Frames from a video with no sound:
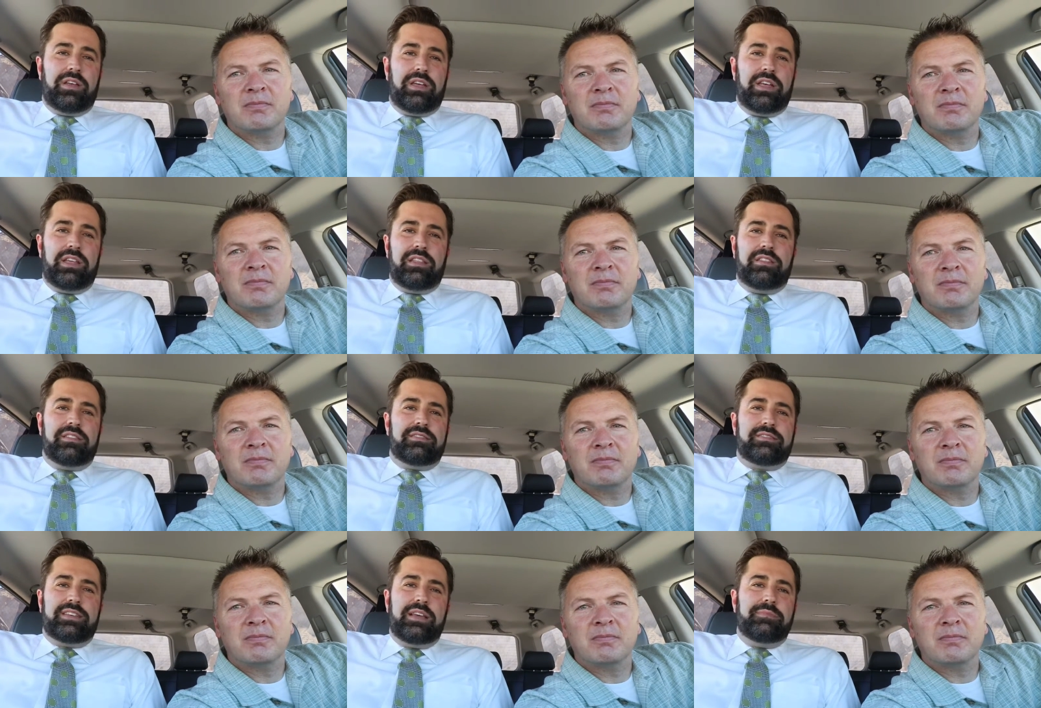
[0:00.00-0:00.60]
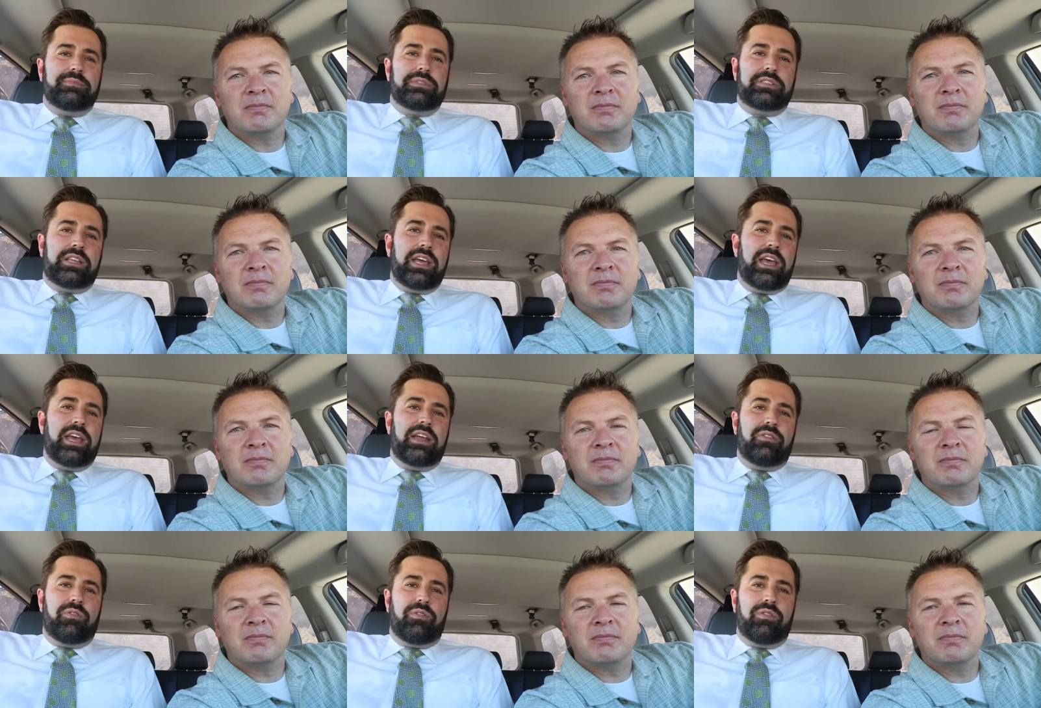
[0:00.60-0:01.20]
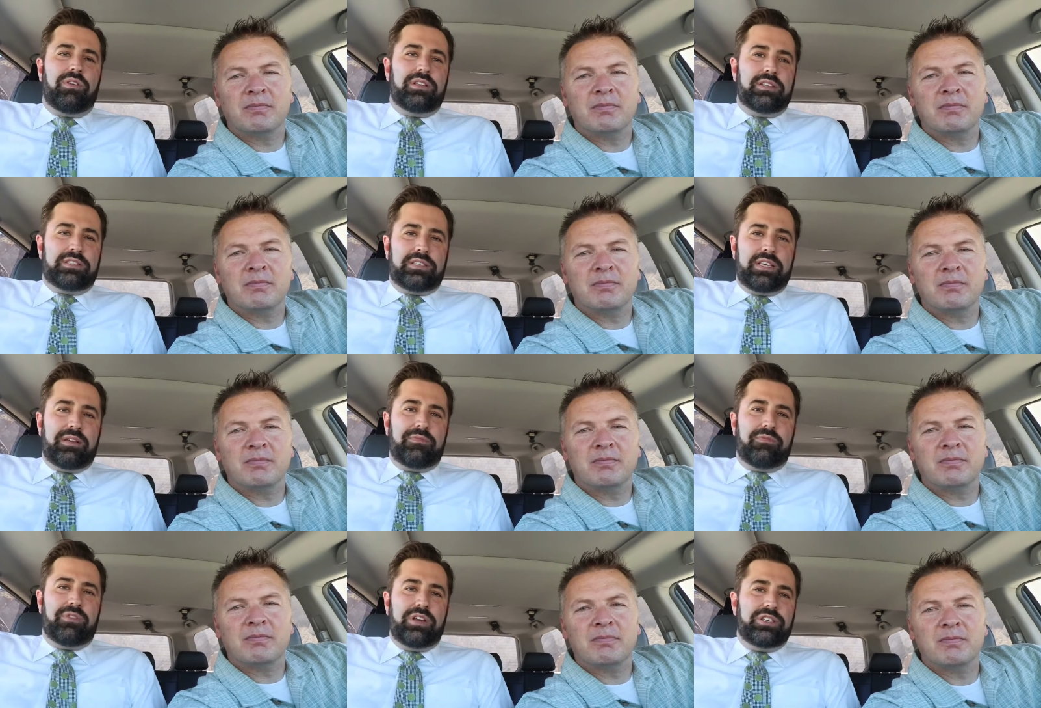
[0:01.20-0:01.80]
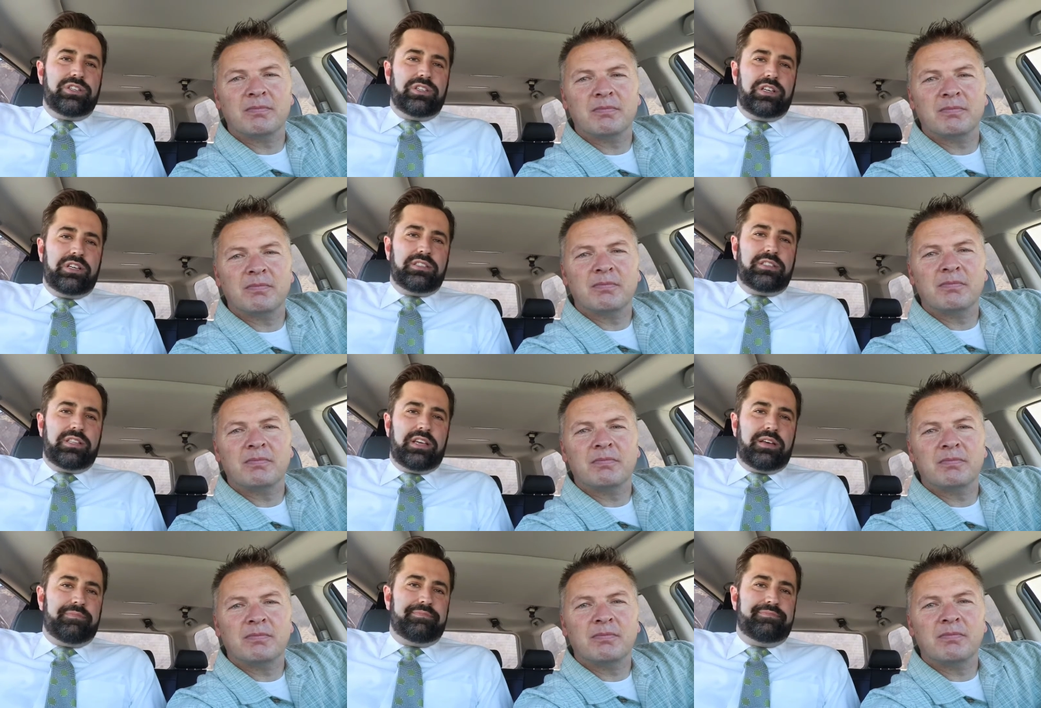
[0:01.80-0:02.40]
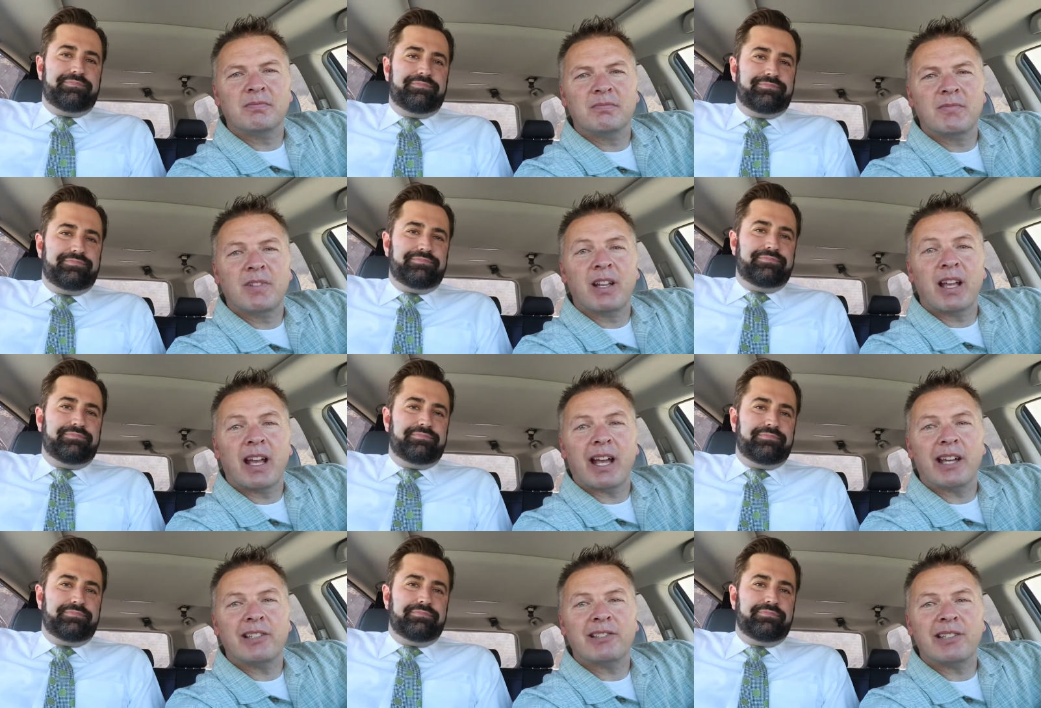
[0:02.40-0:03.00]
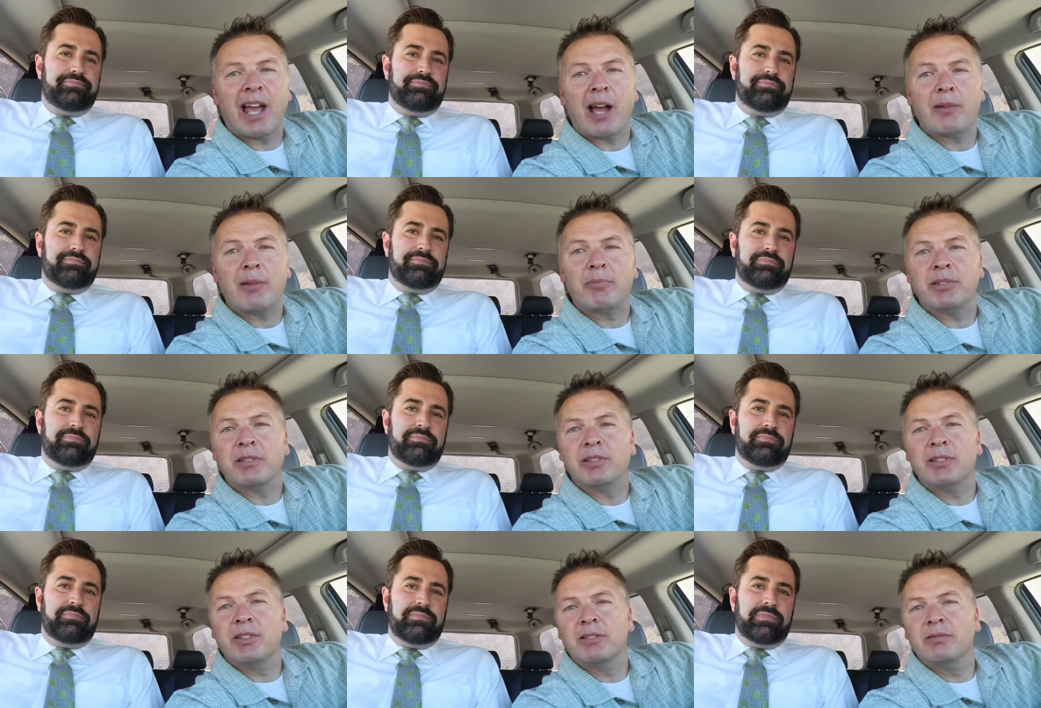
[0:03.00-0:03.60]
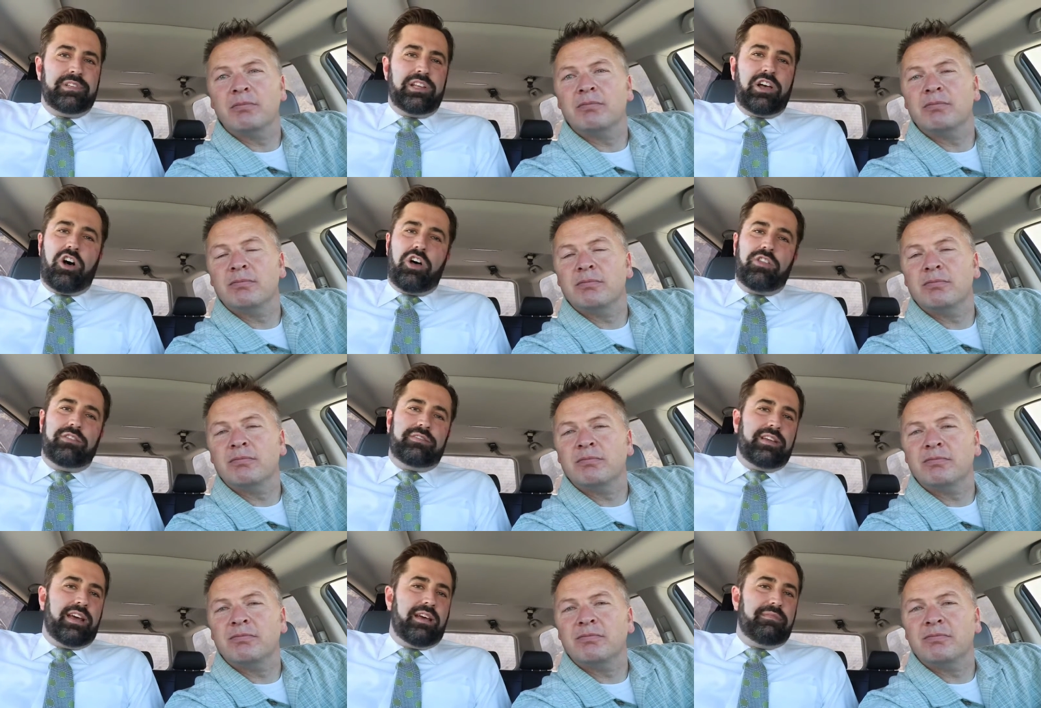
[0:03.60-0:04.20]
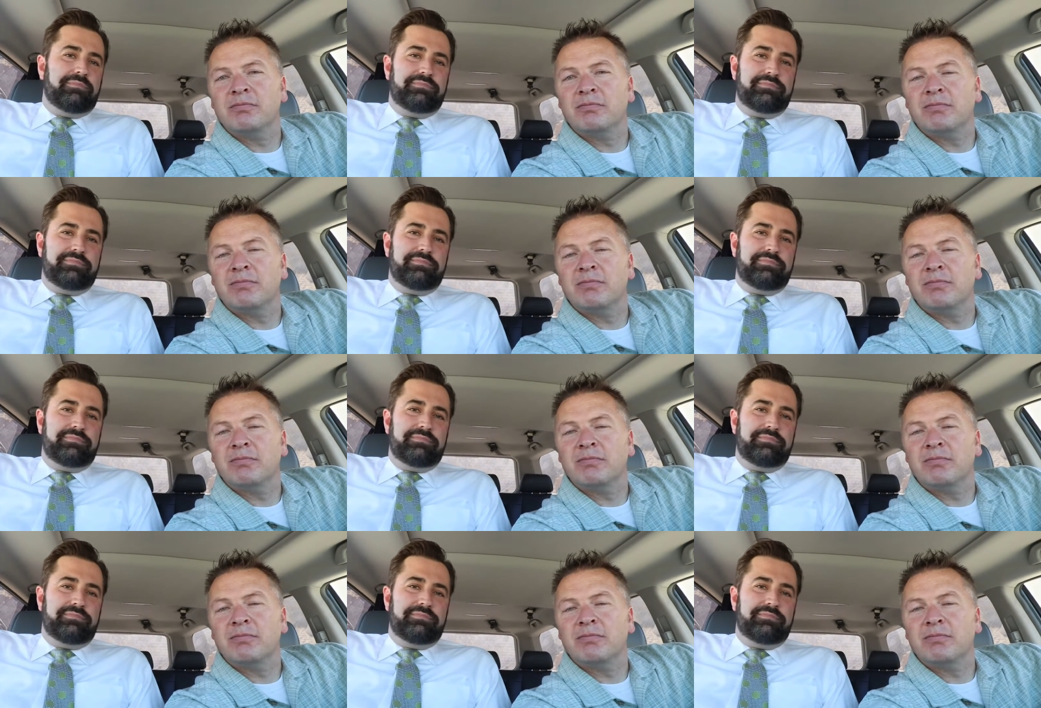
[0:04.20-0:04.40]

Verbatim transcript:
Speaker 1: in the same state or in the same region as them. As happens. All the time.